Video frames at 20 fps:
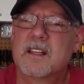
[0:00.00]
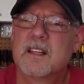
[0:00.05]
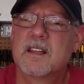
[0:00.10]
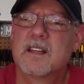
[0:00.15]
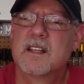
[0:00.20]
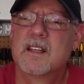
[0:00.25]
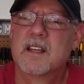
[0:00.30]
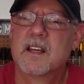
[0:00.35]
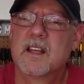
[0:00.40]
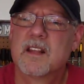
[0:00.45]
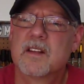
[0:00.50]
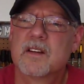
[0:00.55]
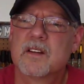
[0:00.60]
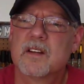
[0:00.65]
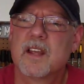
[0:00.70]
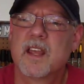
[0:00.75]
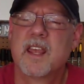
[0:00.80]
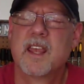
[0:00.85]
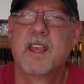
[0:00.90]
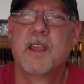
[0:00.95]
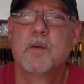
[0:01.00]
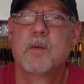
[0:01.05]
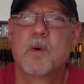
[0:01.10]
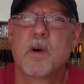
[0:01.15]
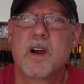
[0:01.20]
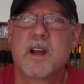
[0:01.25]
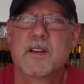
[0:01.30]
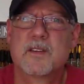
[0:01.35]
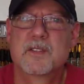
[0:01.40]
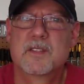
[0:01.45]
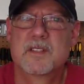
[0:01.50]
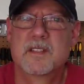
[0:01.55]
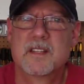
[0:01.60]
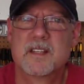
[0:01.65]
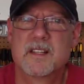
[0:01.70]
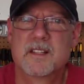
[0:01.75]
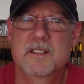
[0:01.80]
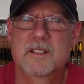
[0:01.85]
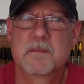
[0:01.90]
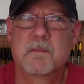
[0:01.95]
then the other, he watched
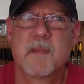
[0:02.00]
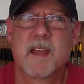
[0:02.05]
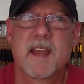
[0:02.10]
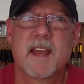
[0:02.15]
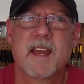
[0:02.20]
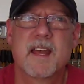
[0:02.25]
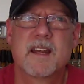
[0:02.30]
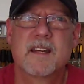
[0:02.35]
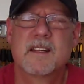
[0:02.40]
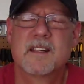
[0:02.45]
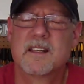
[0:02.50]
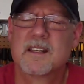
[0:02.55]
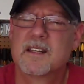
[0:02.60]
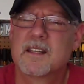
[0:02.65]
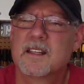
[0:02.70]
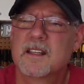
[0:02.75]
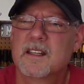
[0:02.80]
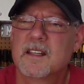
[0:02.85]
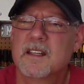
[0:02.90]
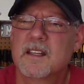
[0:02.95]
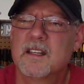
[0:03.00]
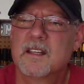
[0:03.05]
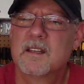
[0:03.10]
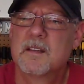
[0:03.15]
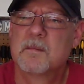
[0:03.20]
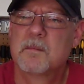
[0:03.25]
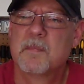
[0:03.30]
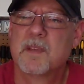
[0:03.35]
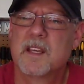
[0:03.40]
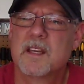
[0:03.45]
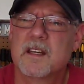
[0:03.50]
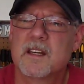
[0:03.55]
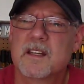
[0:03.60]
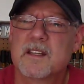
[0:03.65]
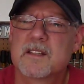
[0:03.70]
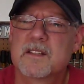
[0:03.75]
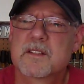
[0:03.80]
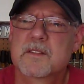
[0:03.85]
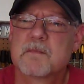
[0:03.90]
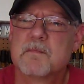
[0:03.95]
this man beat
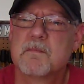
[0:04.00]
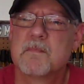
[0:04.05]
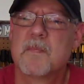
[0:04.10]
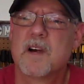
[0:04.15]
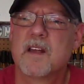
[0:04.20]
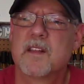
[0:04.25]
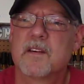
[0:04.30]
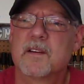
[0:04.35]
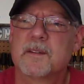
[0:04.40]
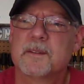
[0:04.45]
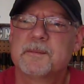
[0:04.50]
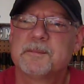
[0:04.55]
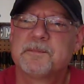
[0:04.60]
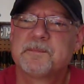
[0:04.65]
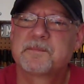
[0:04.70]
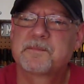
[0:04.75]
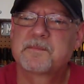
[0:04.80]
his mother.